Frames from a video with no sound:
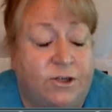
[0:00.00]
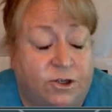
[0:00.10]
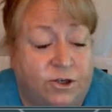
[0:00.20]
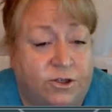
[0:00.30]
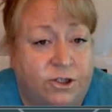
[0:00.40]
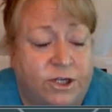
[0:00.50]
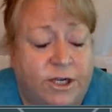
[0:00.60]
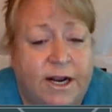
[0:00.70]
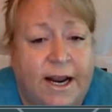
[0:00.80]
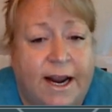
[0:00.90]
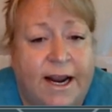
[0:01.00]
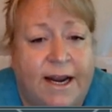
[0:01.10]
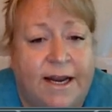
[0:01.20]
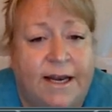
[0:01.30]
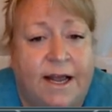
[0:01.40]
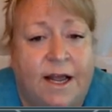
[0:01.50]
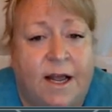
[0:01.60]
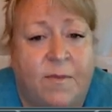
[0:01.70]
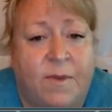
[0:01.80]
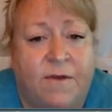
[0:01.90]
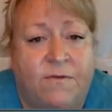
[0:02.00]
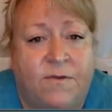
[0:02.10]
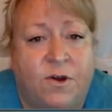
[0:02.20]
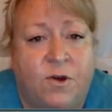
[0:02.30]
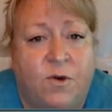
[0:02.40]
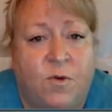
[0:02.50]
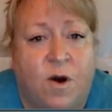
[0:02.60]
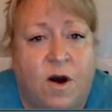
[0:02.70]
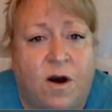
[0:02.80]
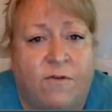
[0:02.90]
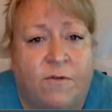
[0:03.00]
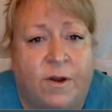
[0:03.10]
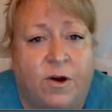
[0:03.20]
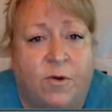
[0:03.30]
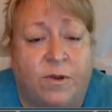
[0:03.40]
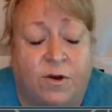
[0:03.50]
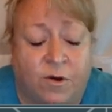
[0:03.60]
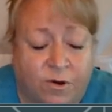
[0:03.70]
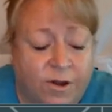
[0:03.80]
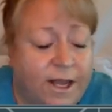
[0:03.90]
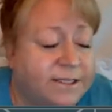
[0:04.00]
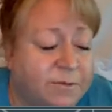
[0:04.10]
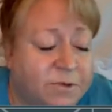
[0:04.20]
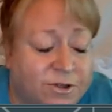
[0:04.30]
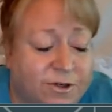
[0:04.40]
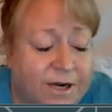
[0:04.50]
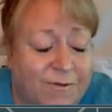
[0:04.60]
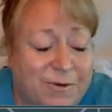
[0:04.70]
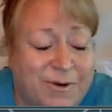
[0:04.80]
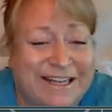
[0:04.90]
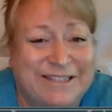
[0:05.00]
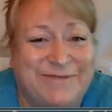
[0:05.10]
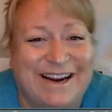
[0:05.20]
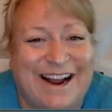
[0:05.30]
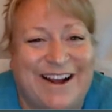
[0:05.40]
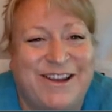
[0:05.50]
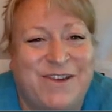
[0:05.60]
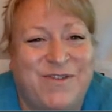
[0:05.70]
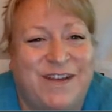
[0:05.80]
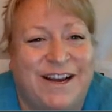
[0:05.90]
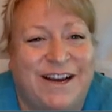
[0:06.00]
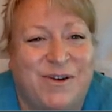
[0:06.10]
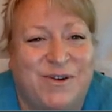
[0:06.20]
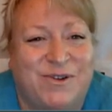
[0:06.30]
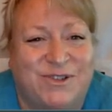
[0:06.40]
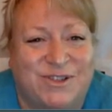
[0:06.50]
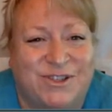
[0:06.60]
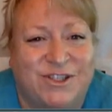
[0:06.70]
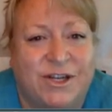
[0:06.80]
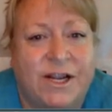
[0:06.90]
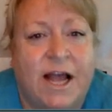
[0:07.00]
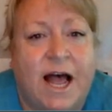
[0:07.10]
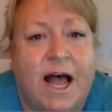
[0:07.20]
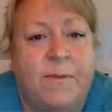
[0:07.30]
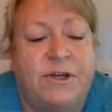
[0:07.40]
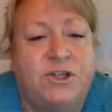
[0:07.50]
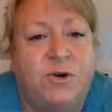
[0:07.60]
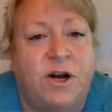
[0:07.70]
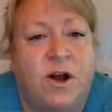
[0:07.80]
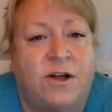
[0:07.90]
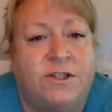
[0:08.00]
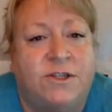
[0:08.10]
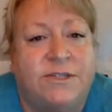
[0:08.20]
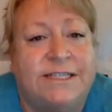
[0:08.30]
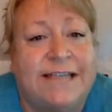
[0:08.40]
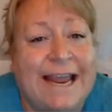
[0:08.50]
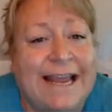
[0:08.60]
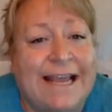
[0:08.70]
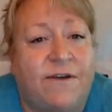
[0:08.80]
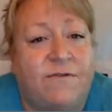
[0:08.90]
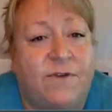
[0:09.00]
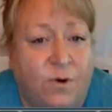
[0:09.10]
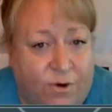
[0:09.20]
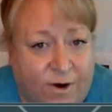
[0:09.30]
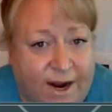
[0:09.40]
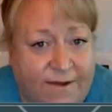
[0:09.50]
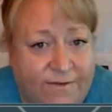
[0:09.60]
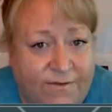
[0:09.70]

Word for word: image search. And um, if you are familiar with Google, as I'm sure everyone is by now, you've done a Google search. Um, but you can also take a photograph